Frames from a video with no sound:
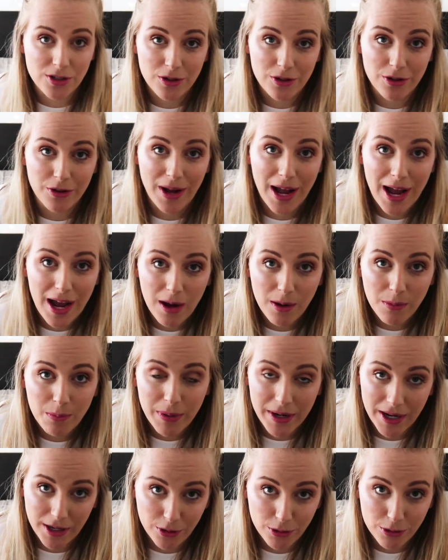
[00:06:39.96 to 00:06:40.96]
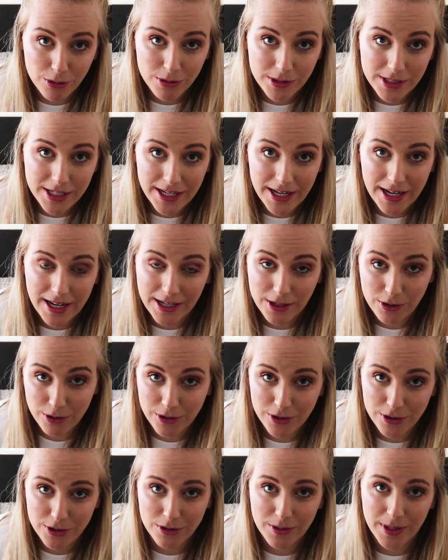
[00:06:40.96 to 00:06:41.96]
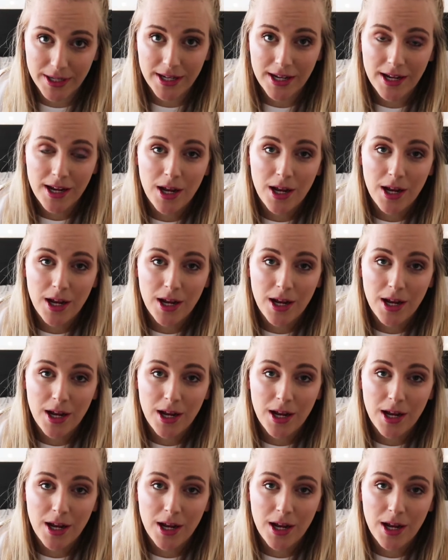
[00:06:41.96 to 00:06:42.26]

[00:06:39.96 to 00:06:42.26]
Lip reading: don't know how, but I googled it and I couldn't do it.